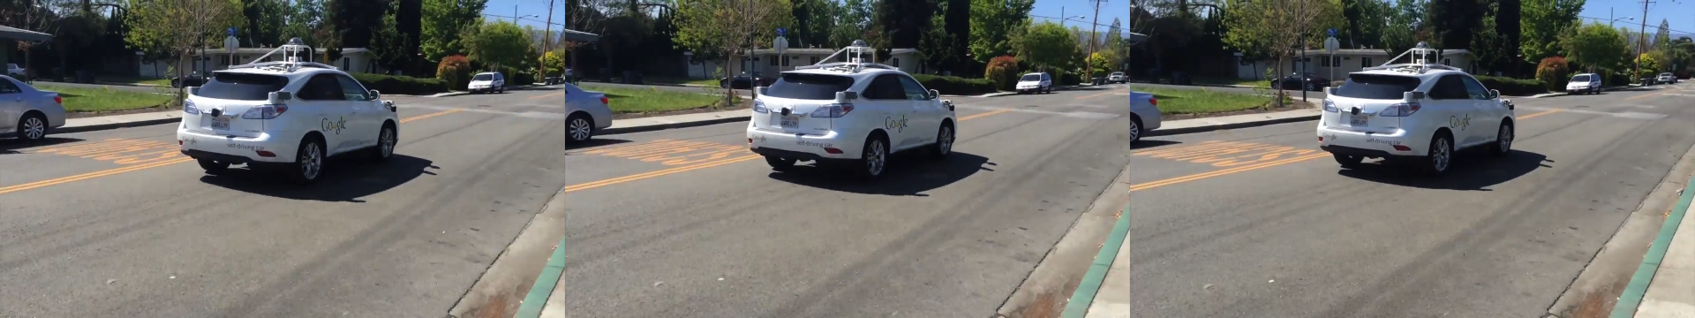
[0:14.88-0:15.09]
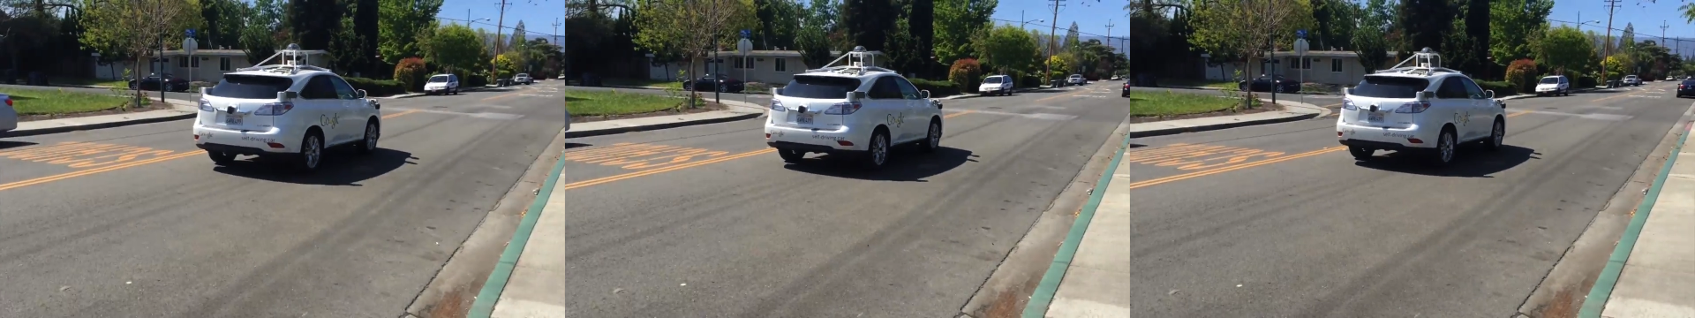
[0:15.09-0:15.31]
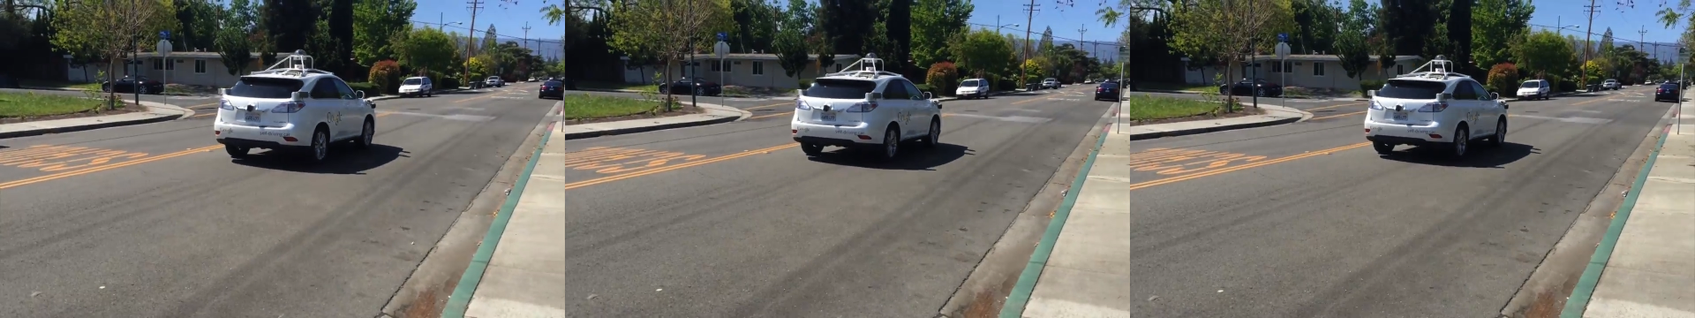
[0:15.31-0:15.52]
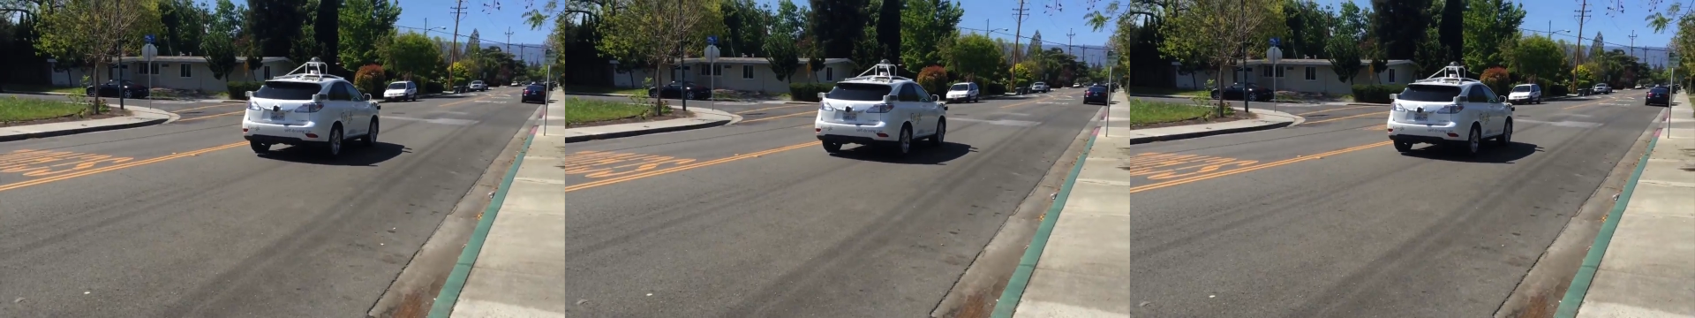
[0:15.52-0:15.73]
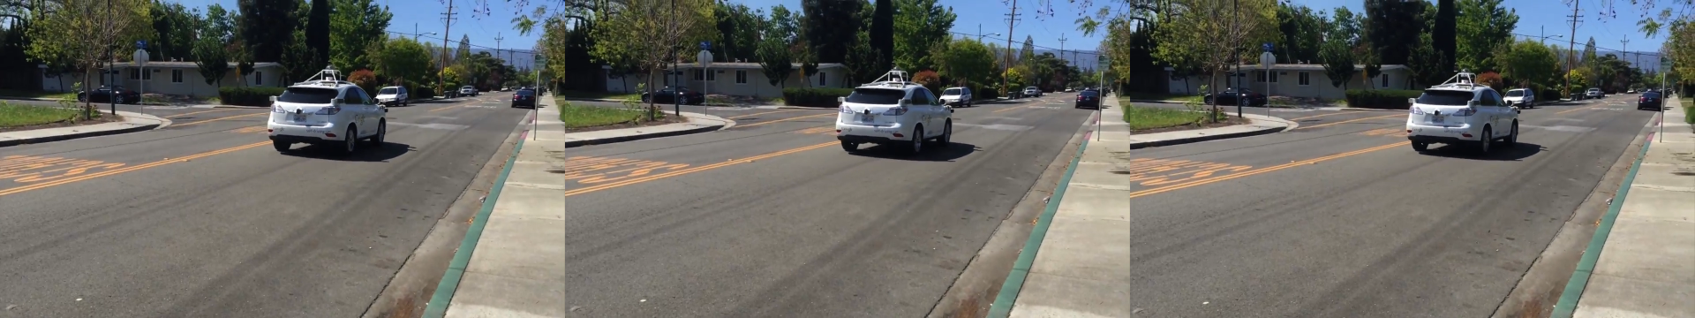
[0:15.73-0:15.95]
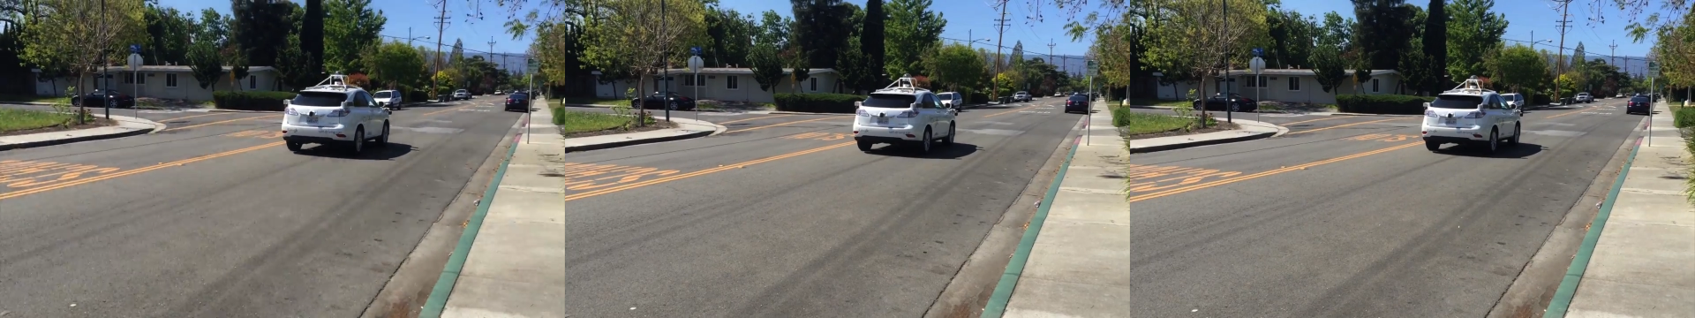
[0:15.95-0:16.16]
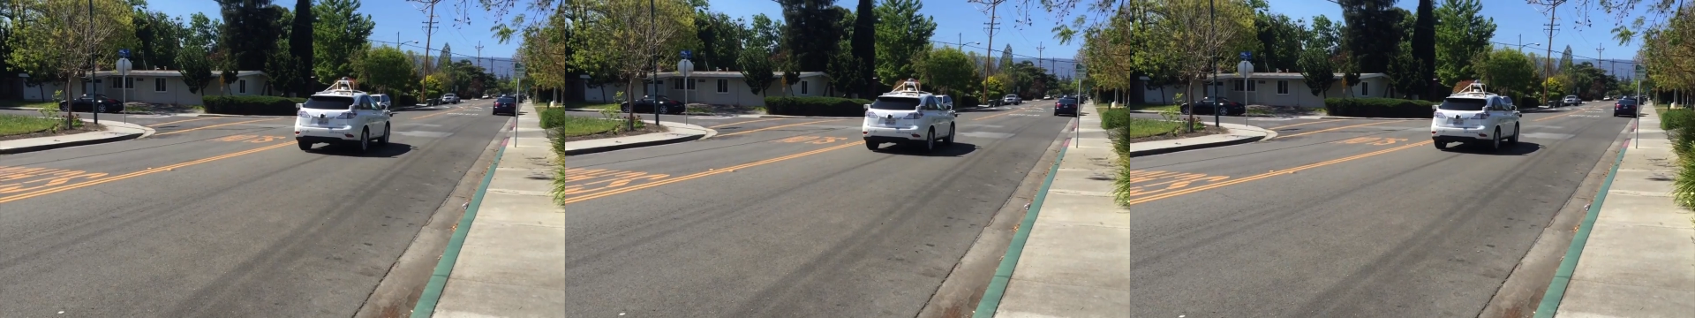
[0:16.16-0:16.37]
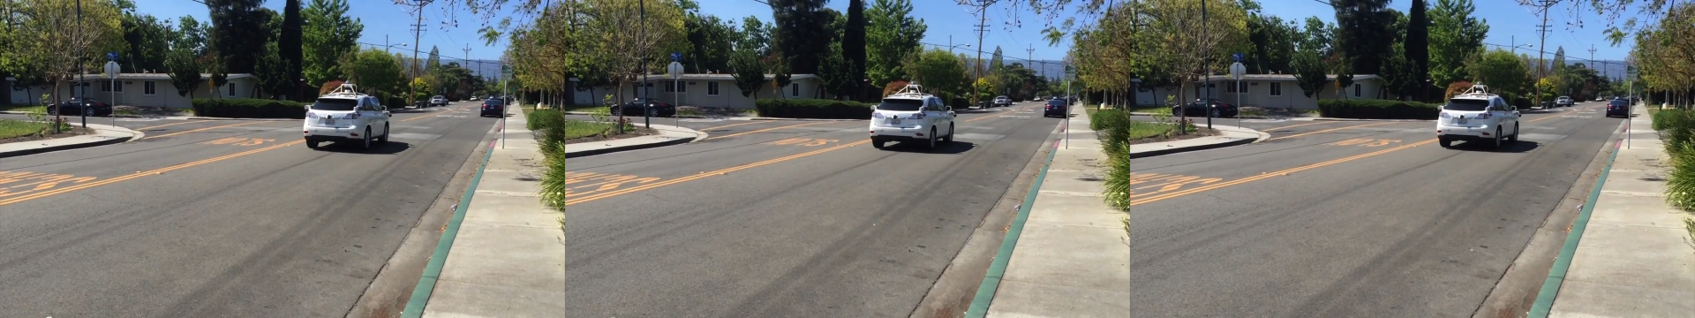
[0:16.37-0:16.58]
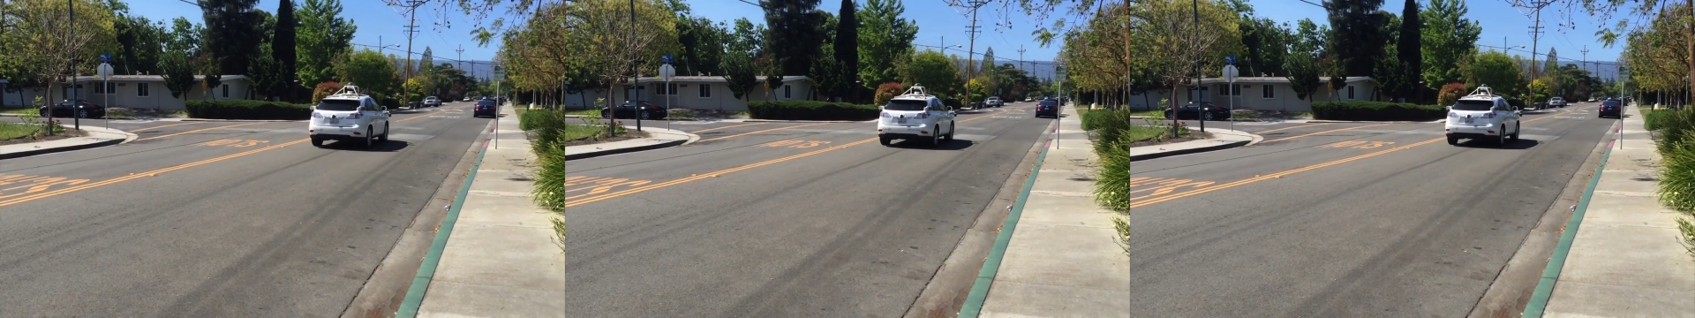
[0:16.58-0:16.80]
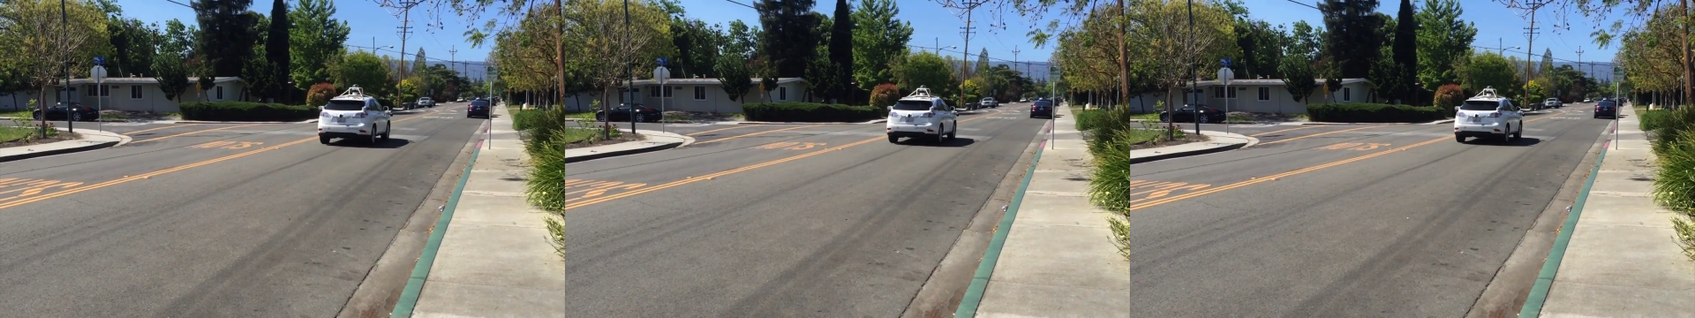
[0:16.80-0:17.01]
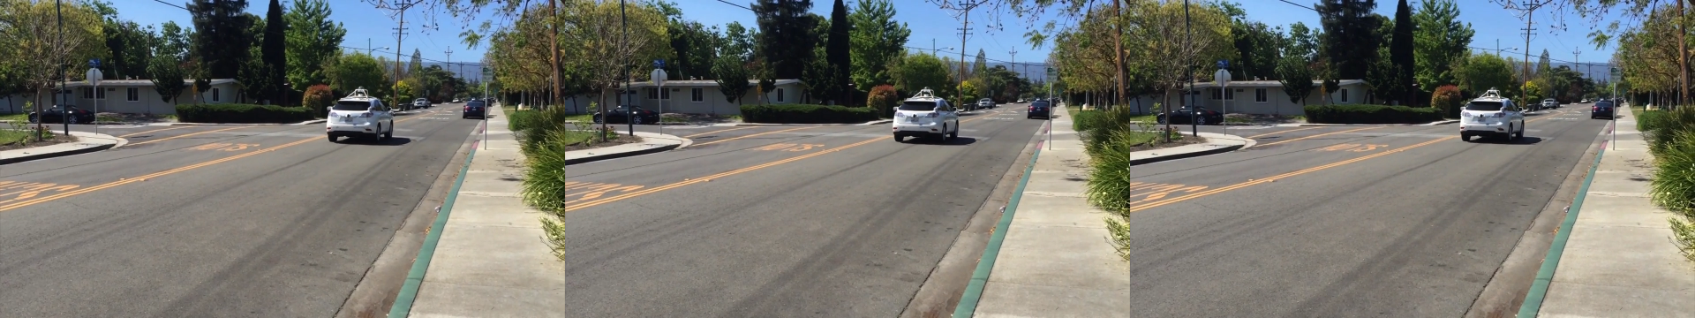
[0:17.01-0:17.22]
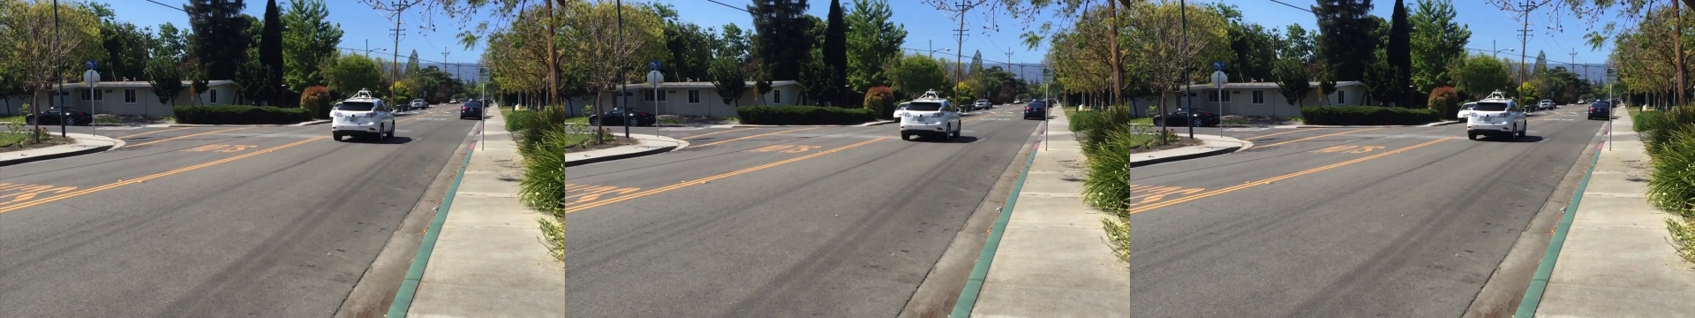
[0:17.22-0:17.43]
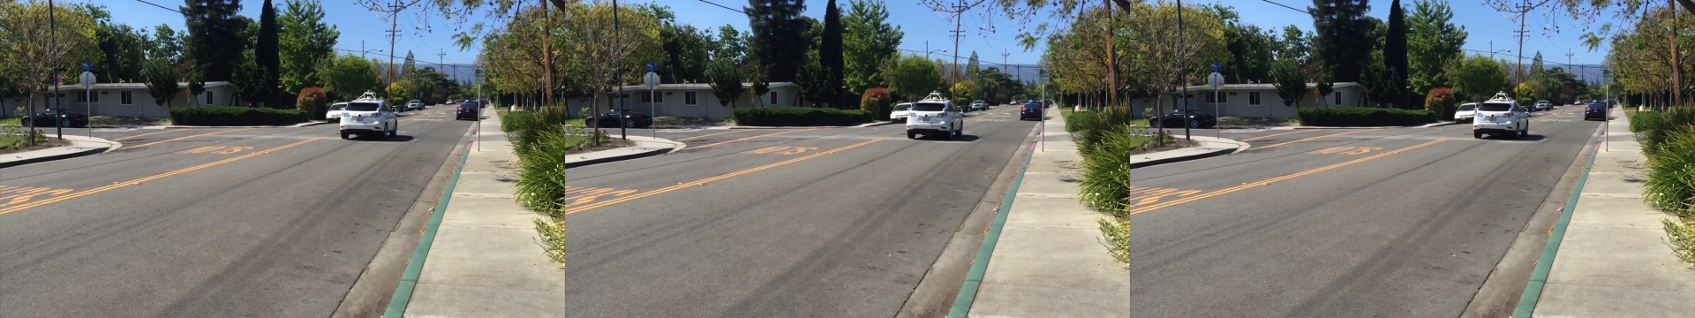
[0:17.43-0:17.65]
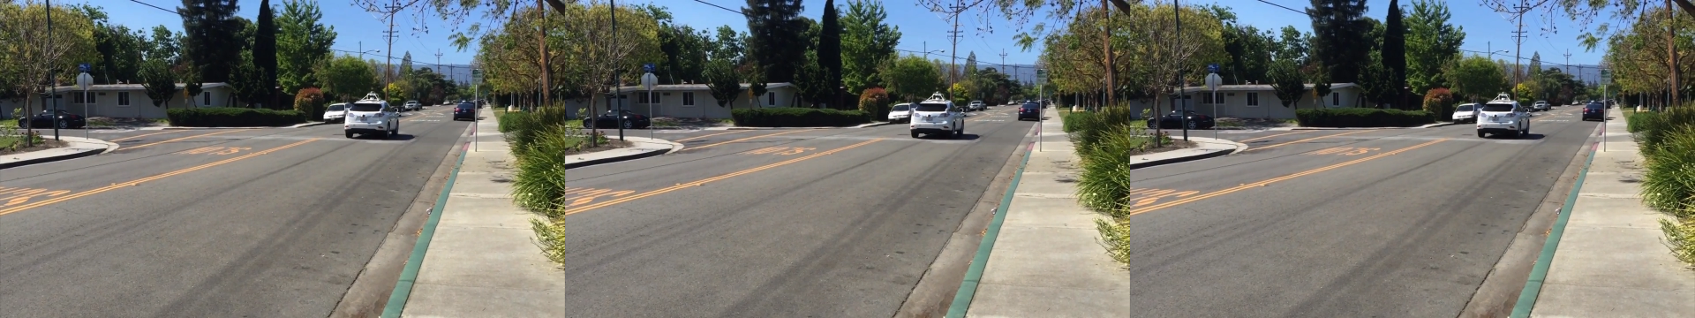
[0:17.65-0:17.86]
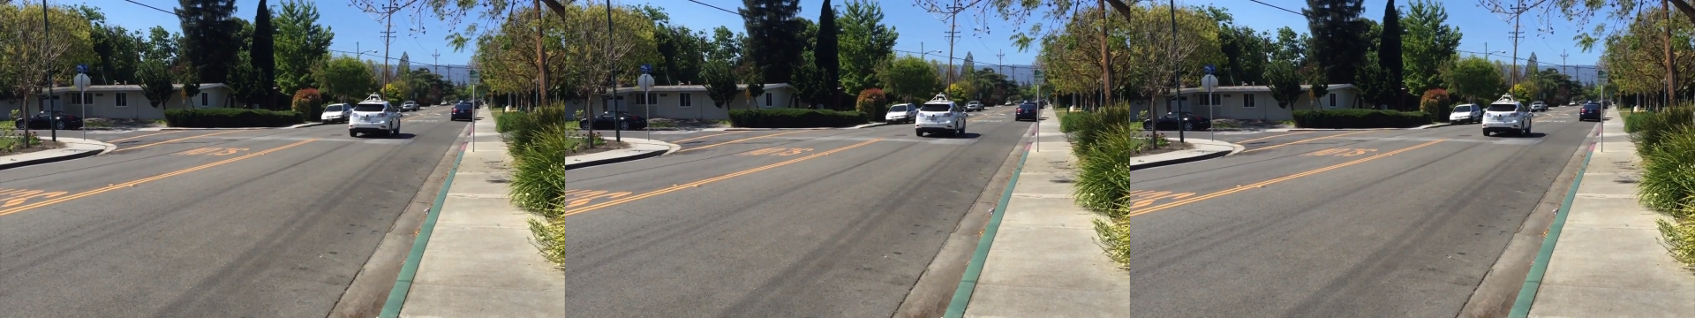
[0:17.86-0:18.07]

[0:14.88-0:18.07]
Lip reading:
No face is visible, so there are no lips to read.